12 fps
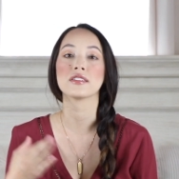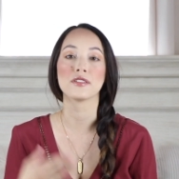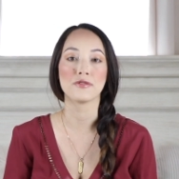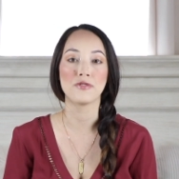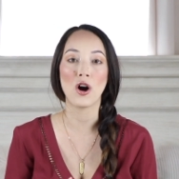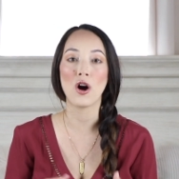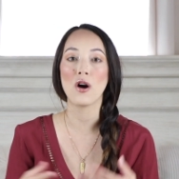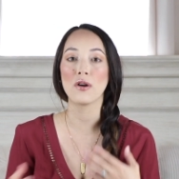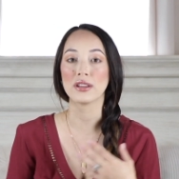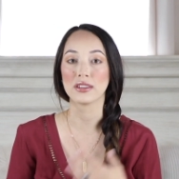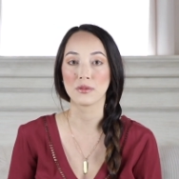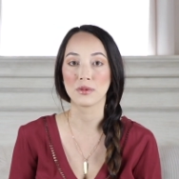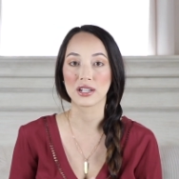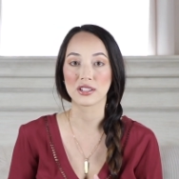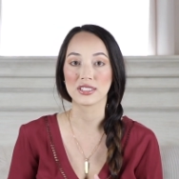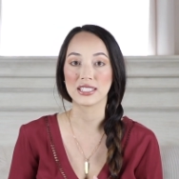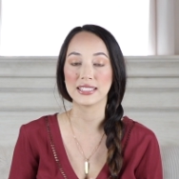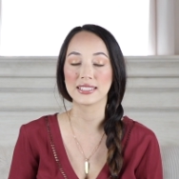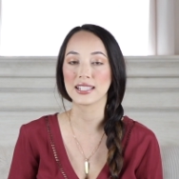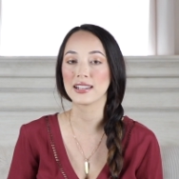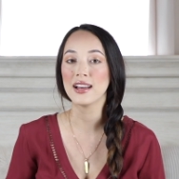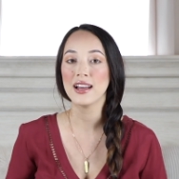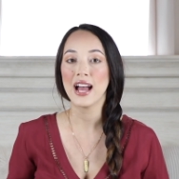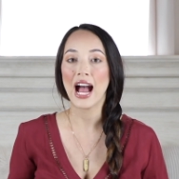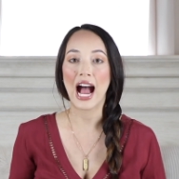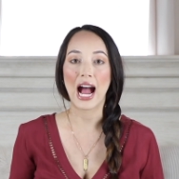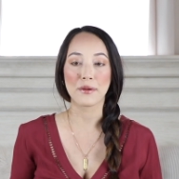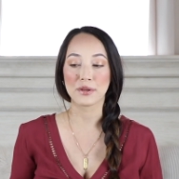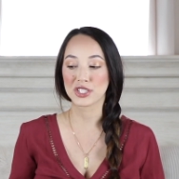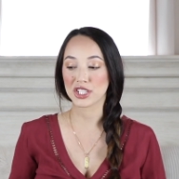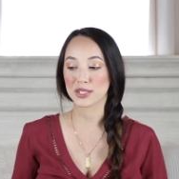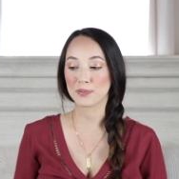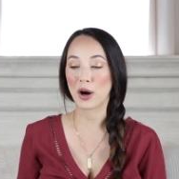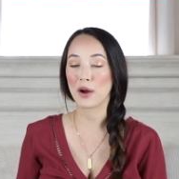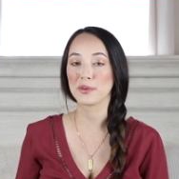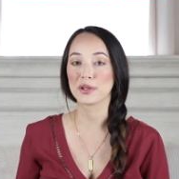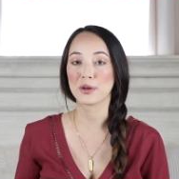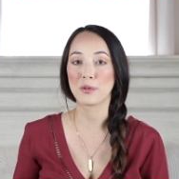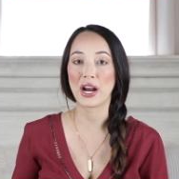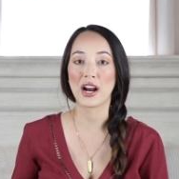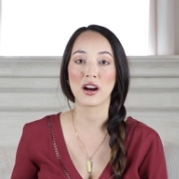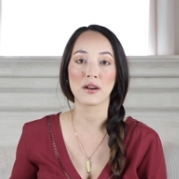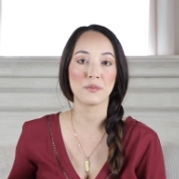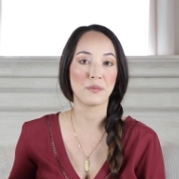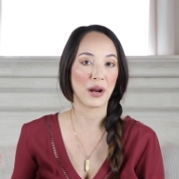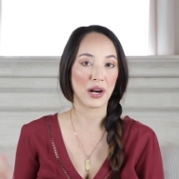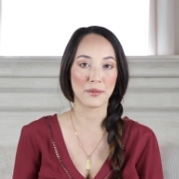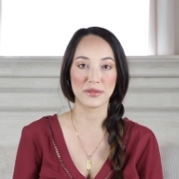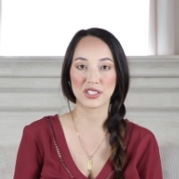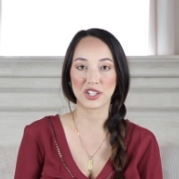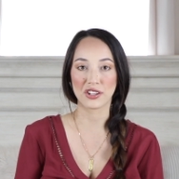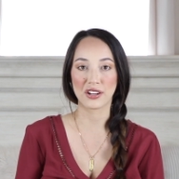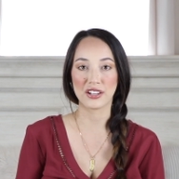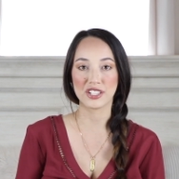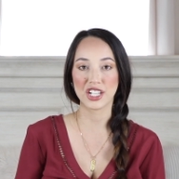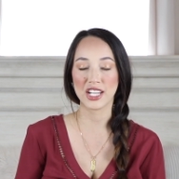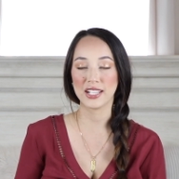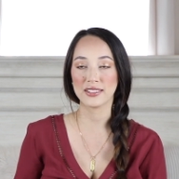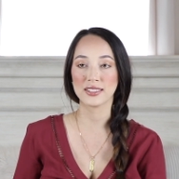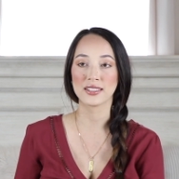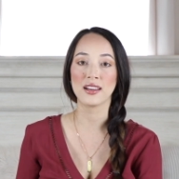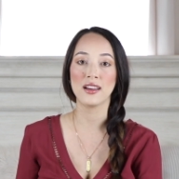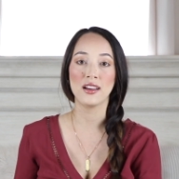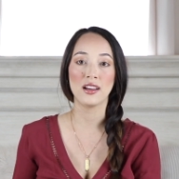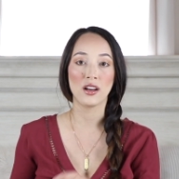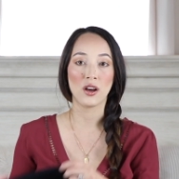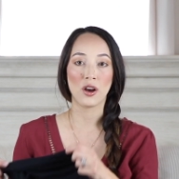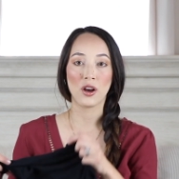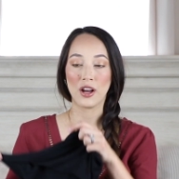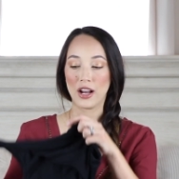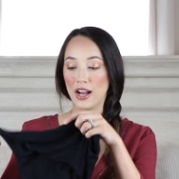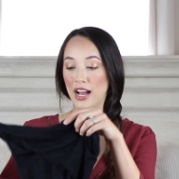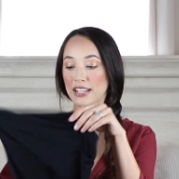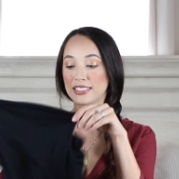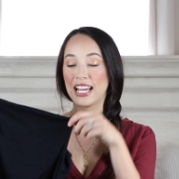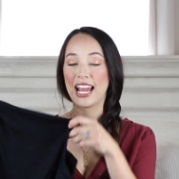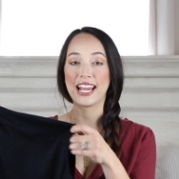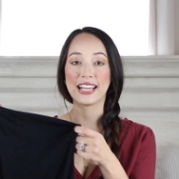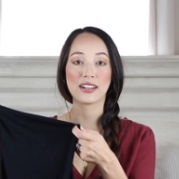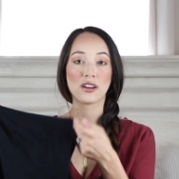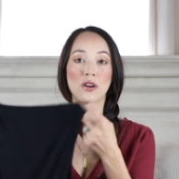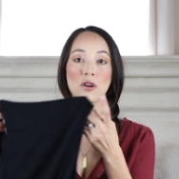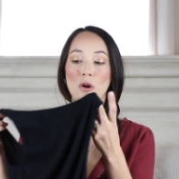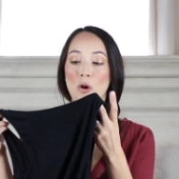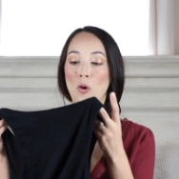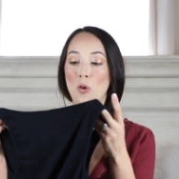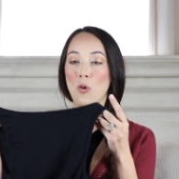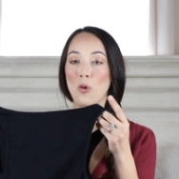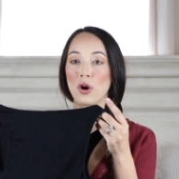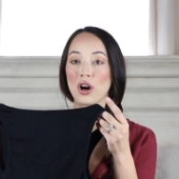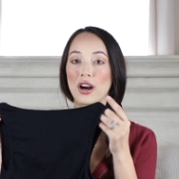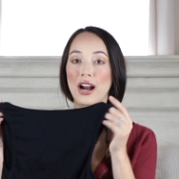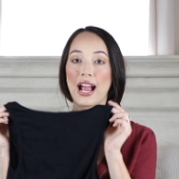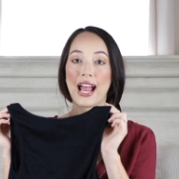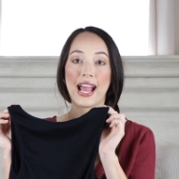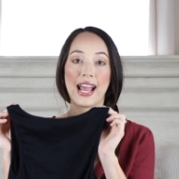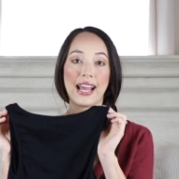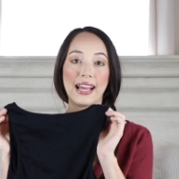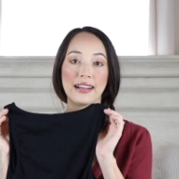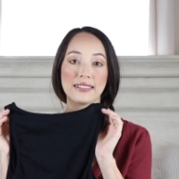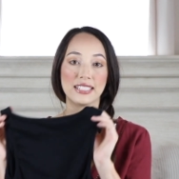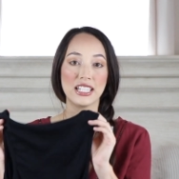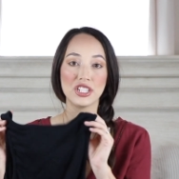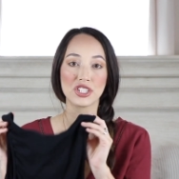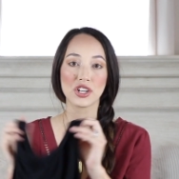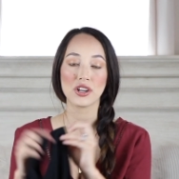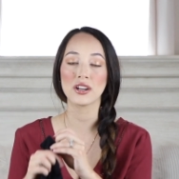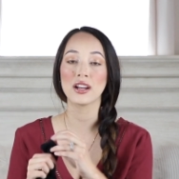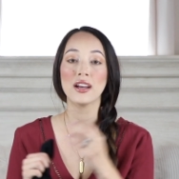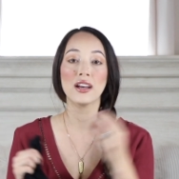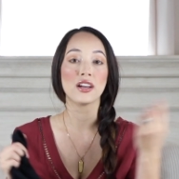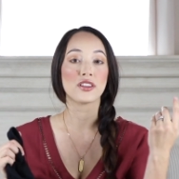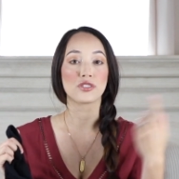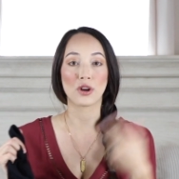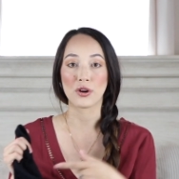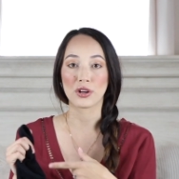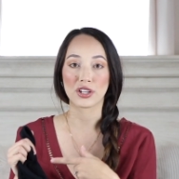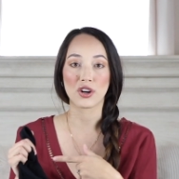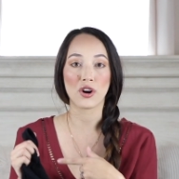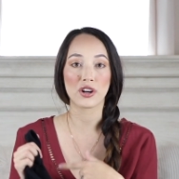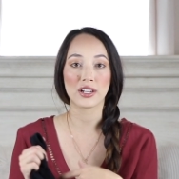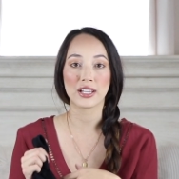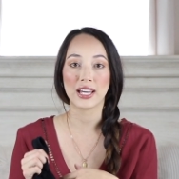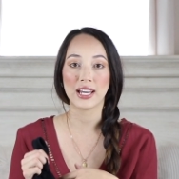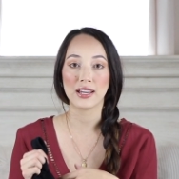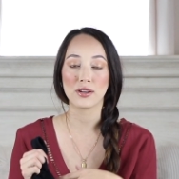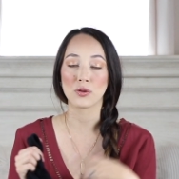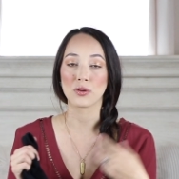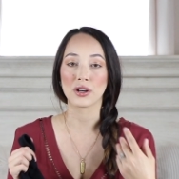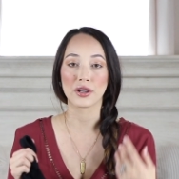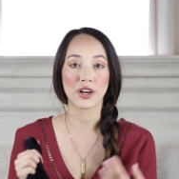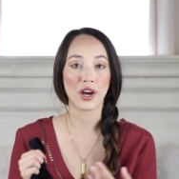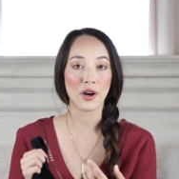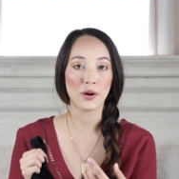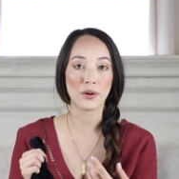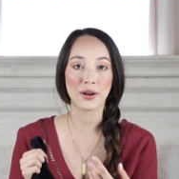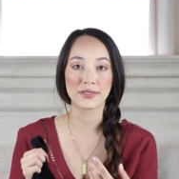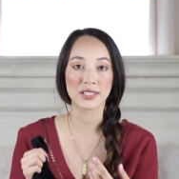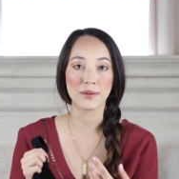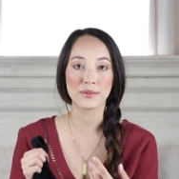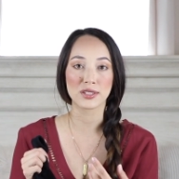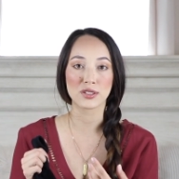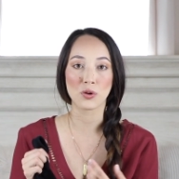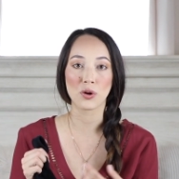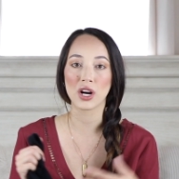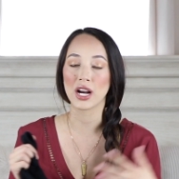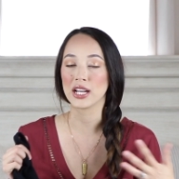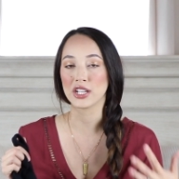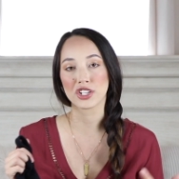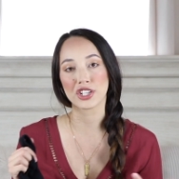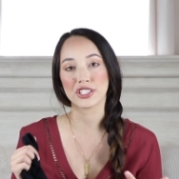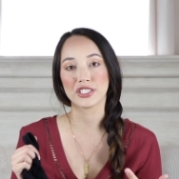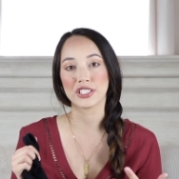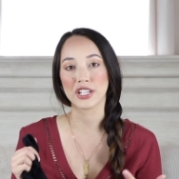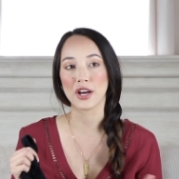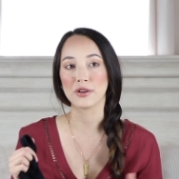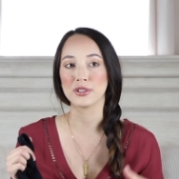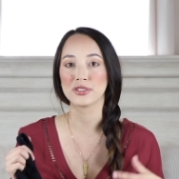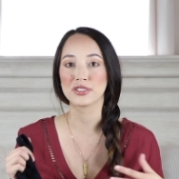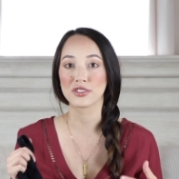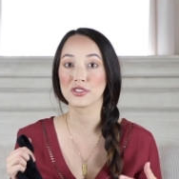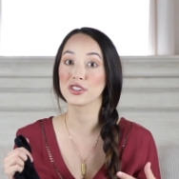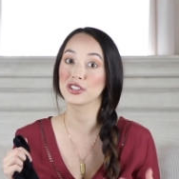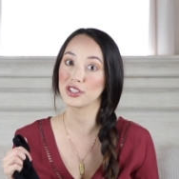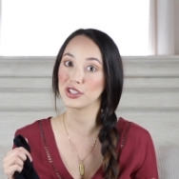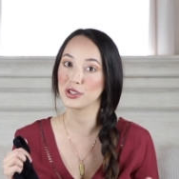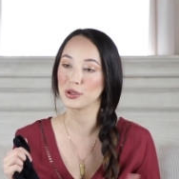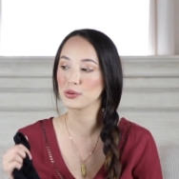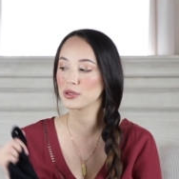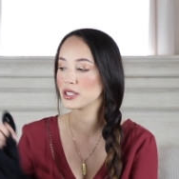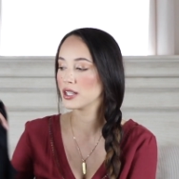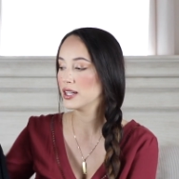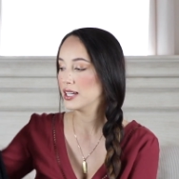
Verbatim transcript: the fall and the winter season, I would just probably wear a pair of maternity jeans, a tank or a t-shirt, throw on a cardigan or a coat of some sort and you're good to go. You still look cute